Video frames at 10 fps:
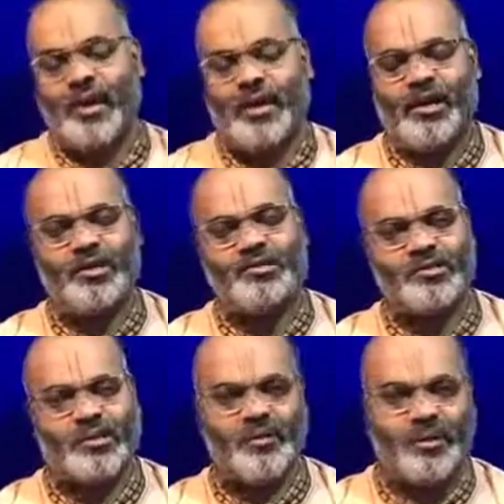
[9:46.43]
and also
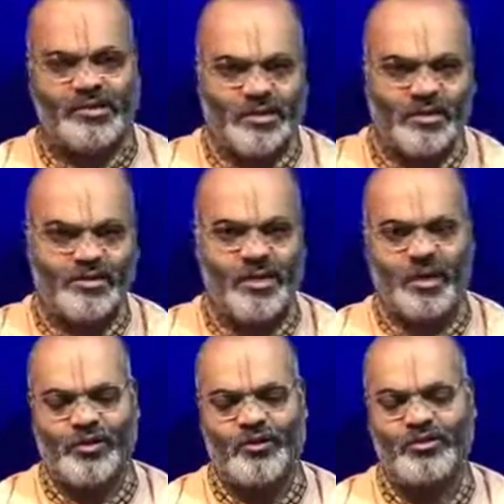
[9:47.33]
some machines
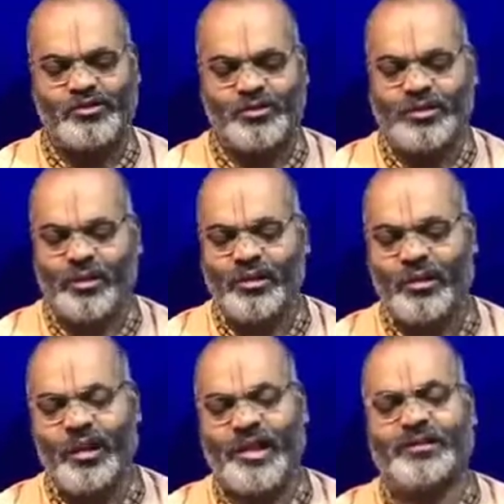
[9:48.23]
are used
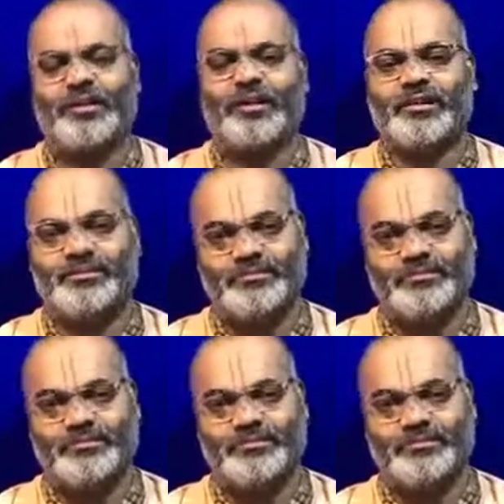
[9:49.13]
like that.